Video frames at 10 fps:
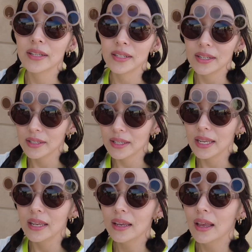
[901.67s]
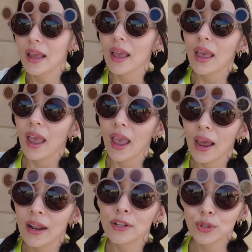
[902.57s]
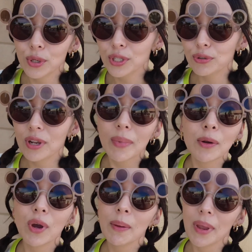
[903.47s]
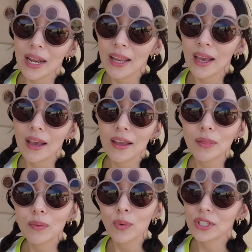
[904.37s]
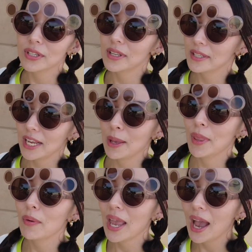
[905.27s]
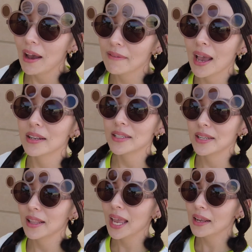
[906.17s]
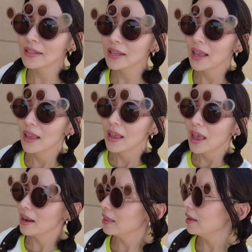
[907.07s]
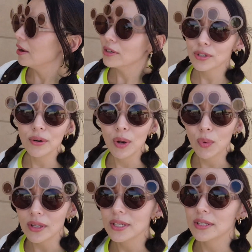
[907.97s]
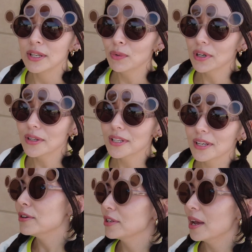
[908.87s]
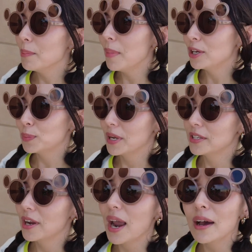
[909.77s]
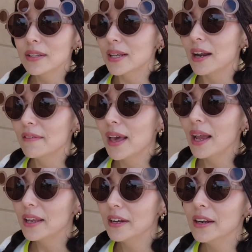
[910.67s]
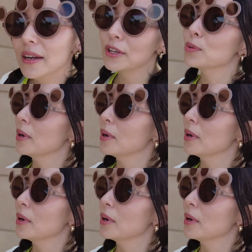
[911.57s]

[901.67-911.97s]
Disney Sea, and it's Toy Story Midway Mania, which is the same that we have at Disneyland, and I think also in Walt Disney World. There's not much Pixar outside of that here. There's